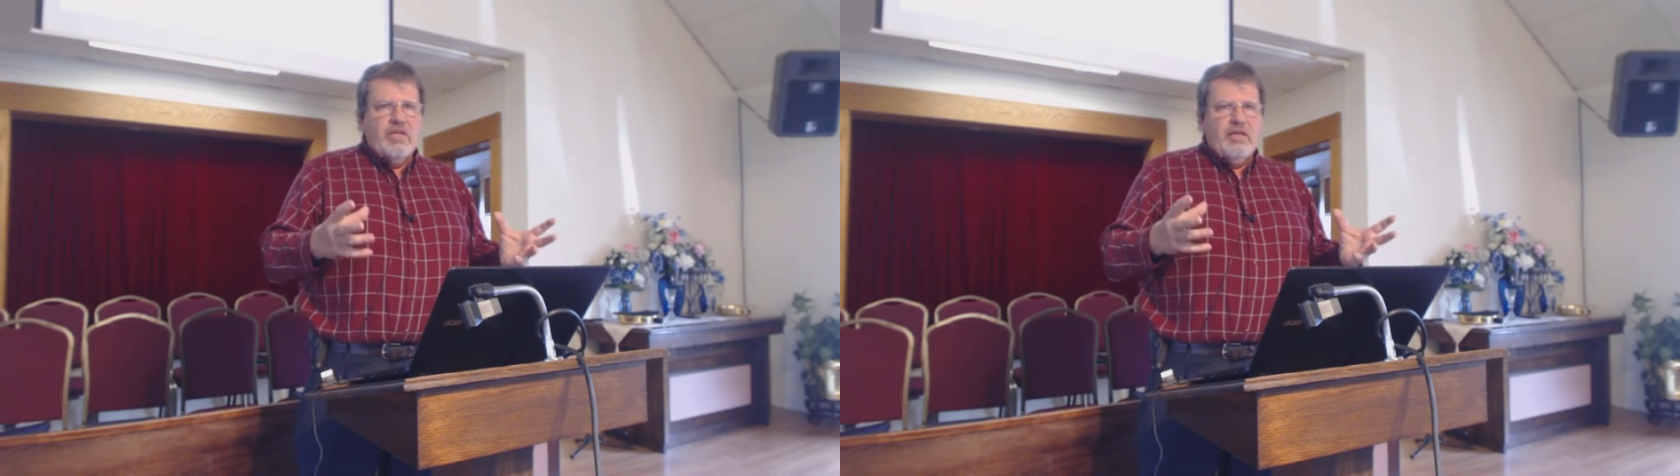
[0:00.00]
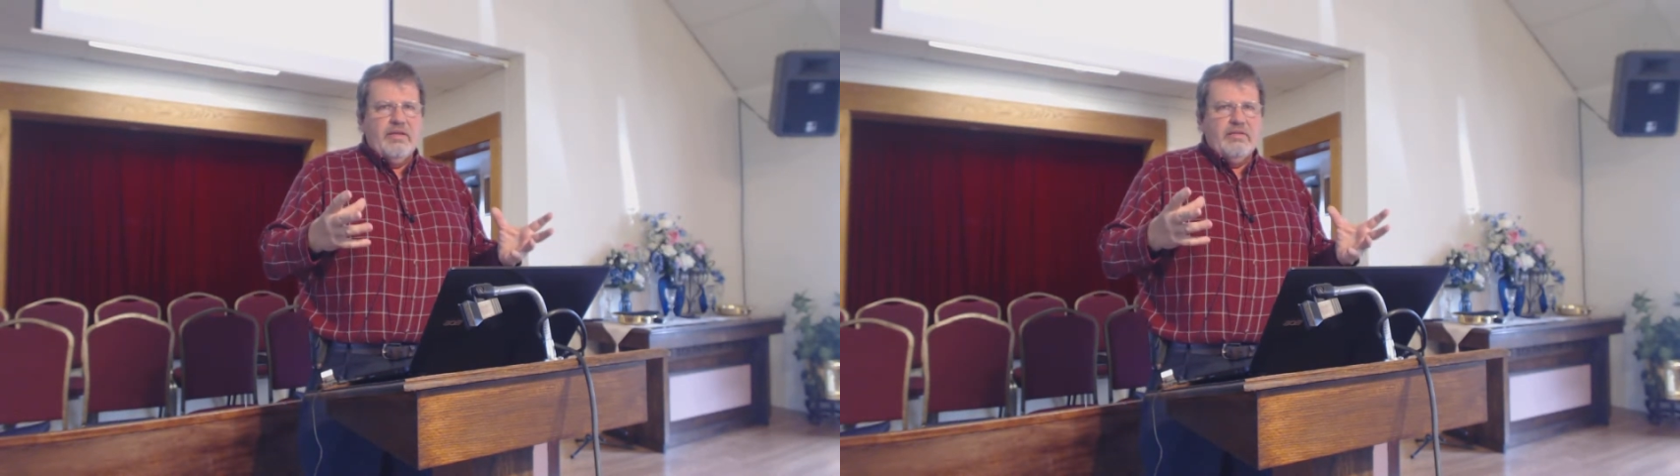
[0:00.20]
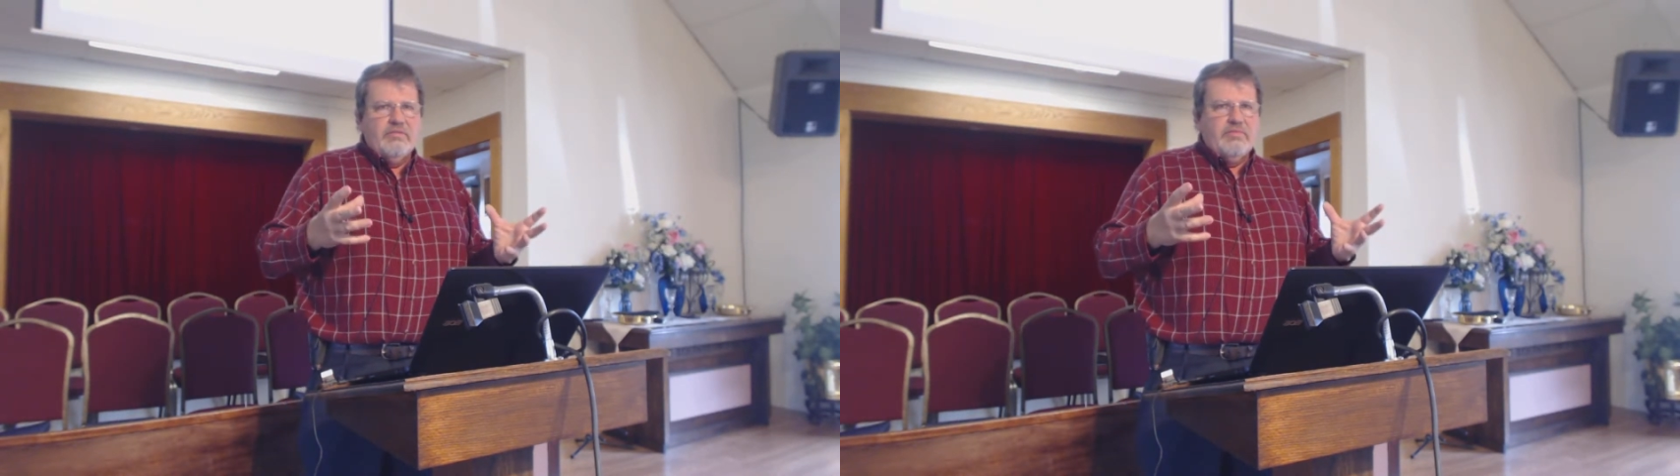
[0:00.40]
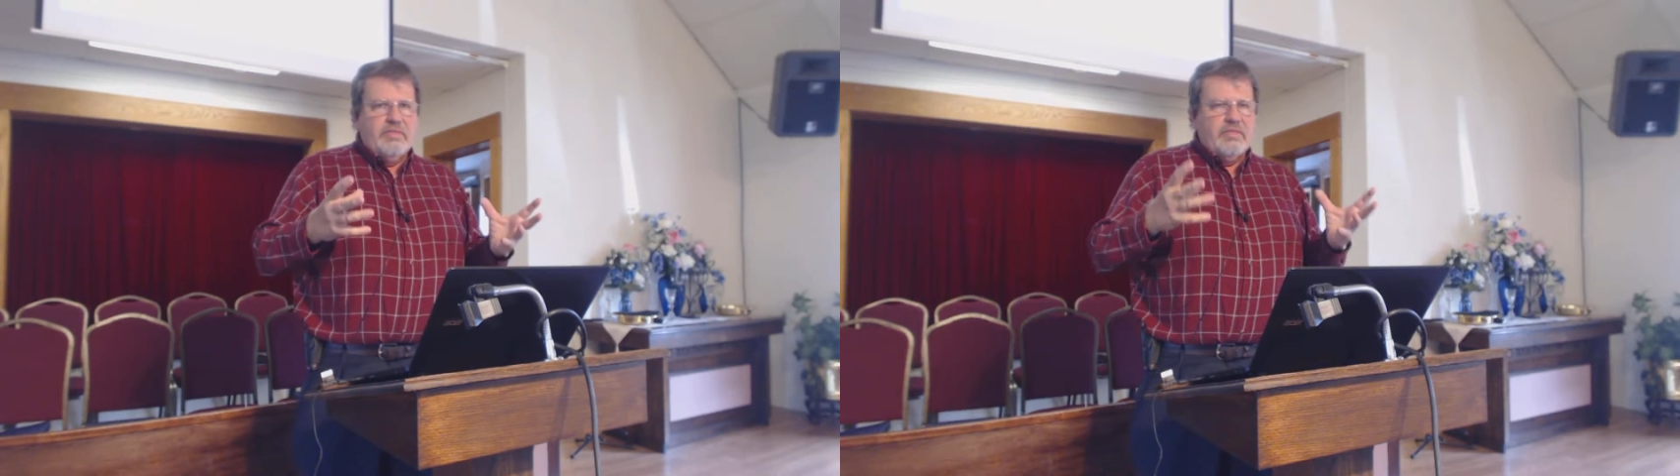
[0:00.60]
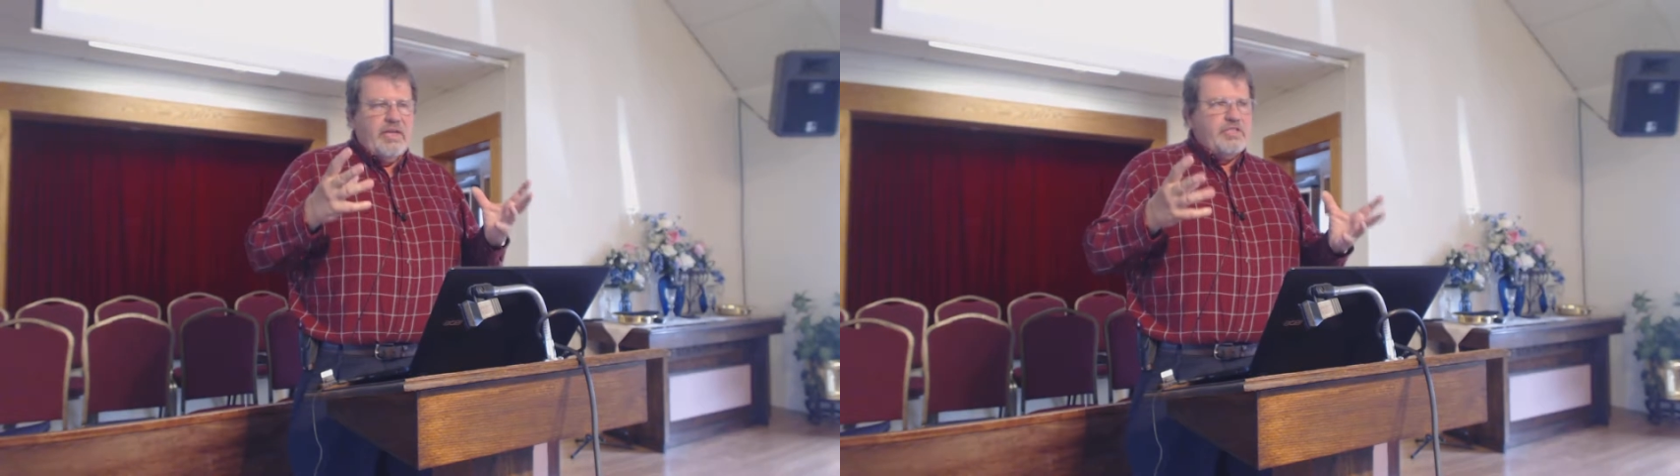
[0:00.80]
telling
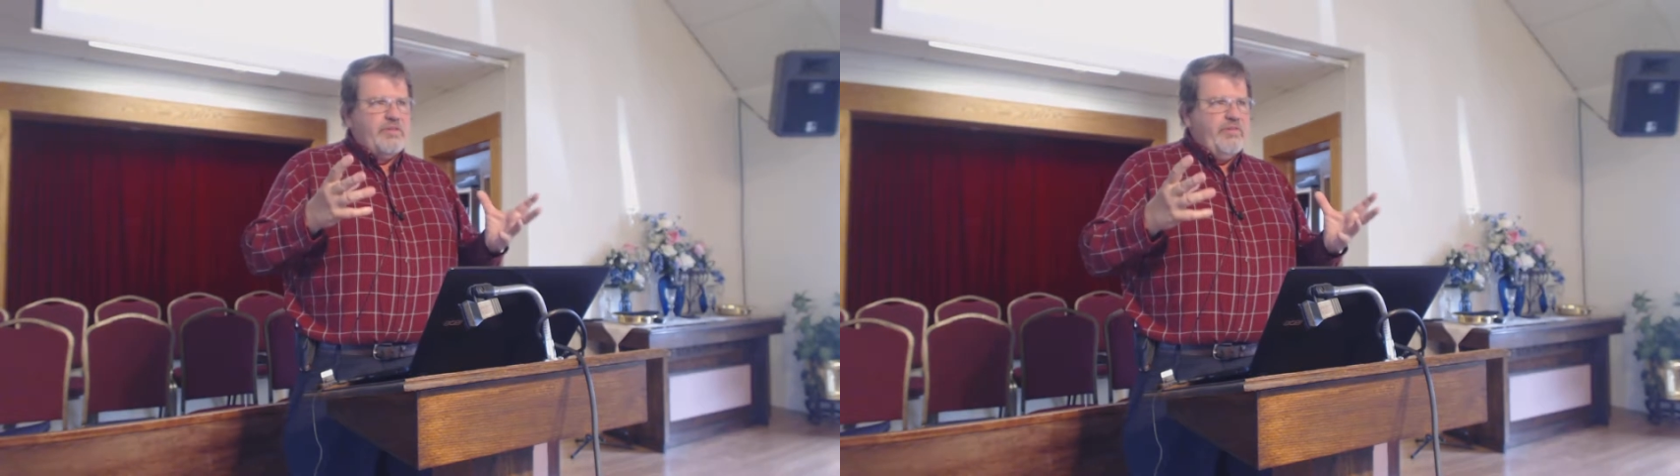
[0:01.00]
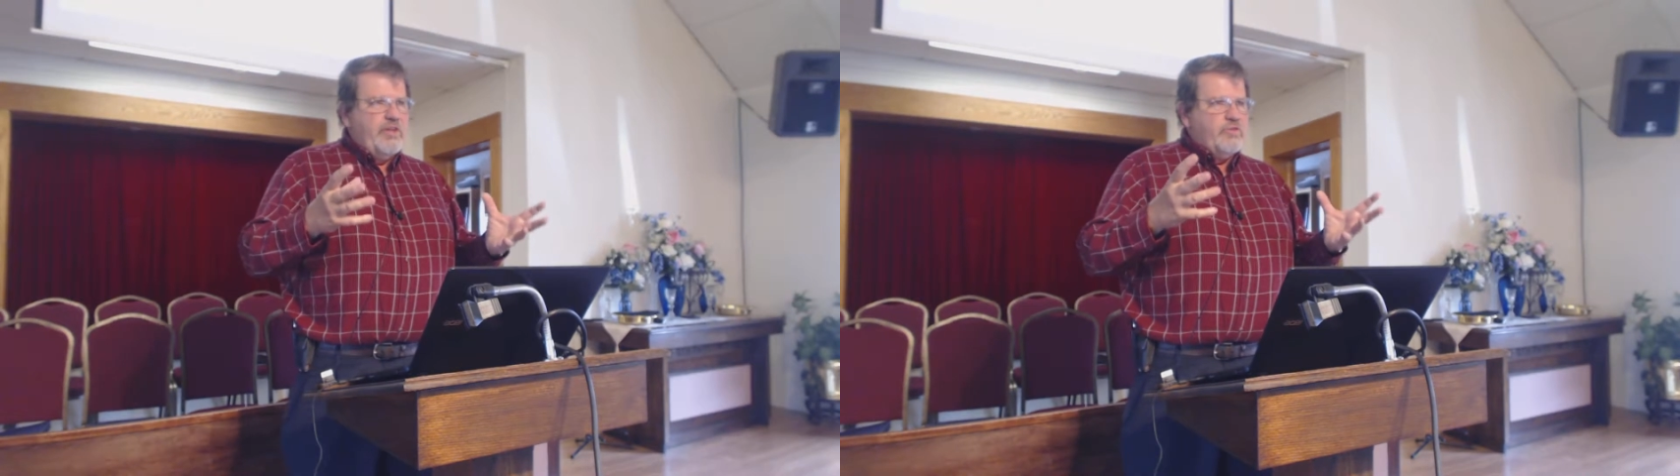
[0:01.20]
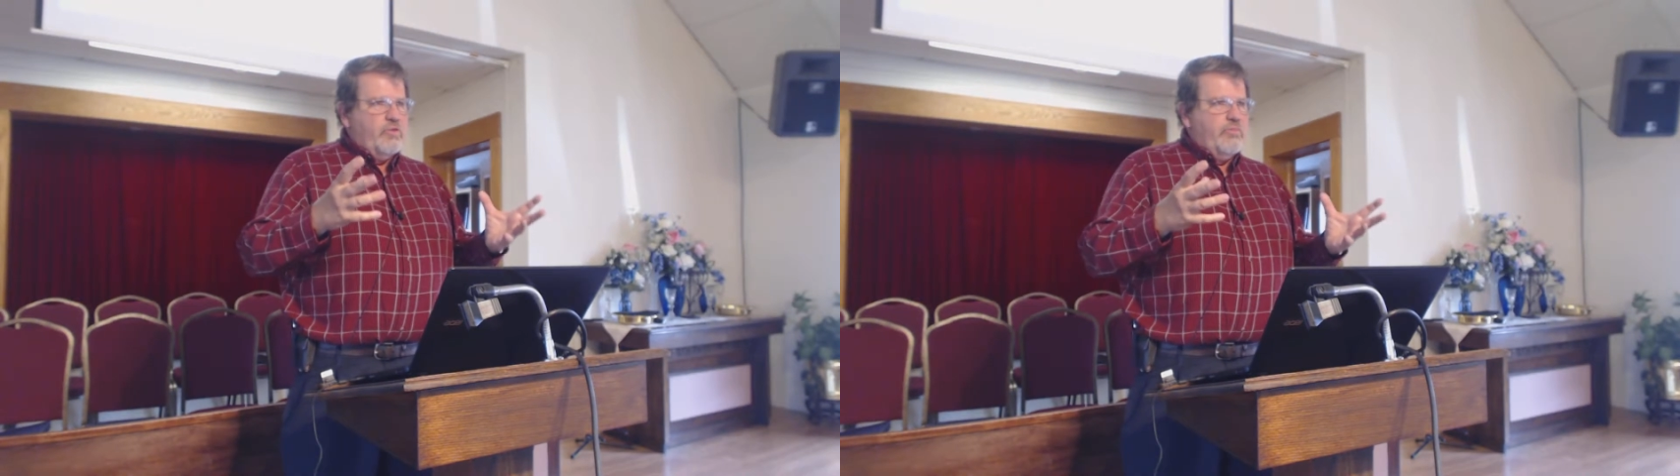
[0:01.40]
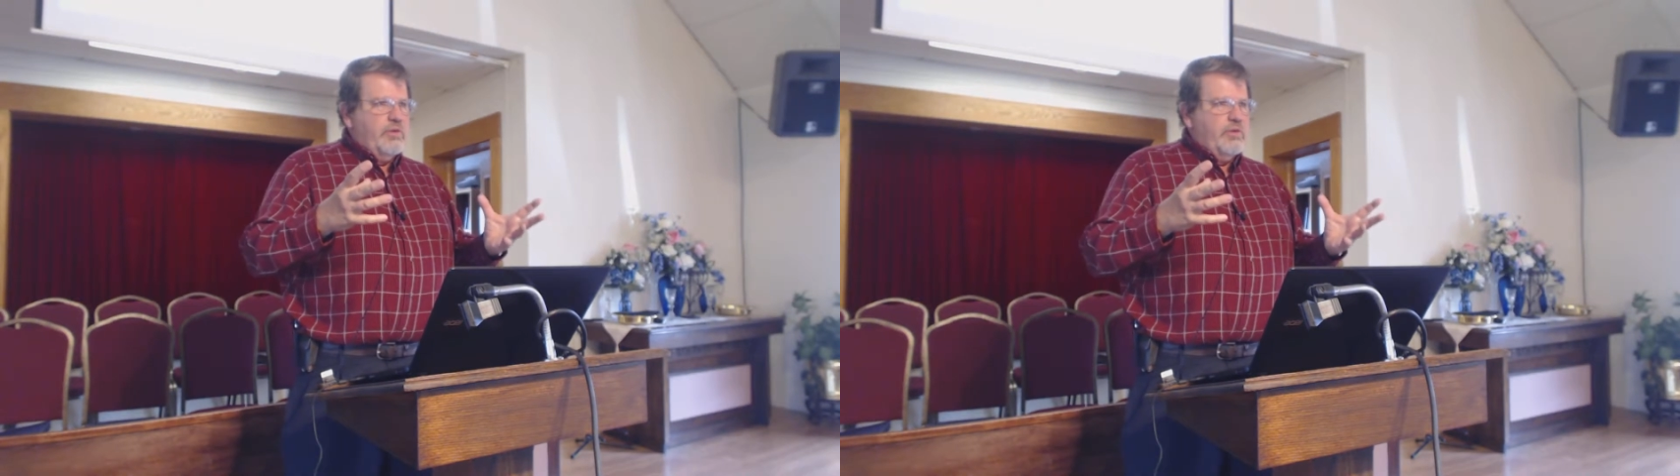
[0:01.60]
the nation of Israel to